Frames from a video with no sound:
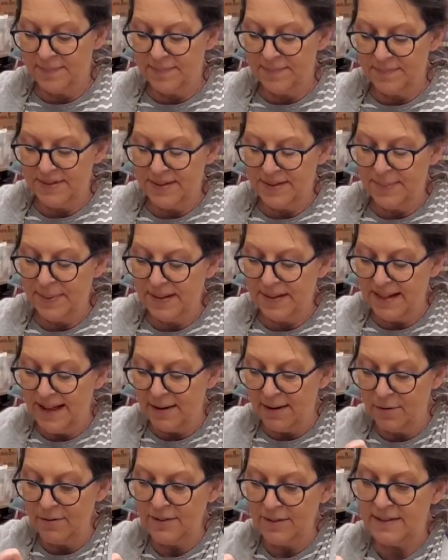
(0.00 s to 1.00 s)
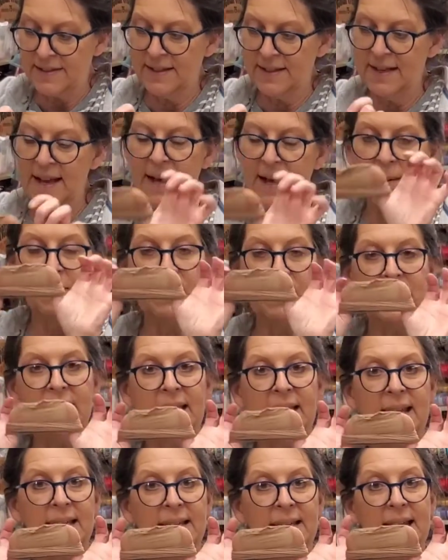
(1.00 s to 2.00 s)
spill out. I'm gonna
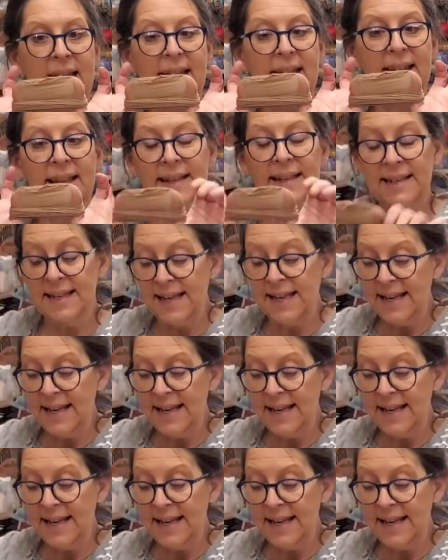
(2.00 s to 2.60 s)
take a nylon,